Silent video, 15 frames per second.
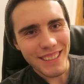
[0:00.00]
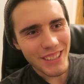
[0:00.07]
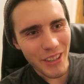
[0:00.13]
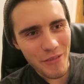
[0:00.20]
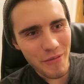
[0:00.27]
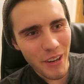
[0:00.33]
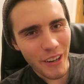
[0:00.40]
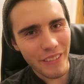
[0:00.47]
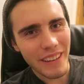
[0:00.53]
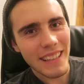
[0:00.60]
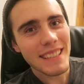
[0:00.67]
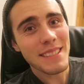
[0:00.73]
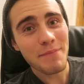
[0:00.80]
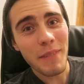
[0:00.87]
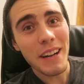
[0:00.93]
Don't
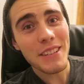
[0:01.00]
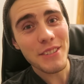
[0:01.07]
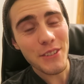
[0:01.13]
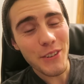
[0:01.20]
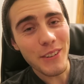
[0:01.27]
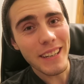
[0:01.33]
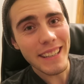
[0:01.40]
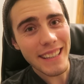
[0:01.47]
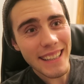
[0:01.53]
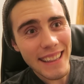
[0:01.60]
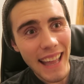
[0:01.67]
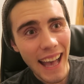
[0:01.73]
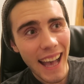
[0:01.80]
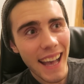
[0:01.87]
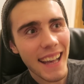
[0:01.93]
worry, it's much cooler than
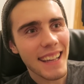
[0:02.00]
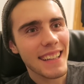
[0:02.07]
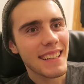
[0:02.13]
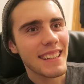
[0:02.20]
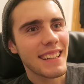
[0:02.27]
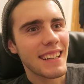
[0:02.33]
that.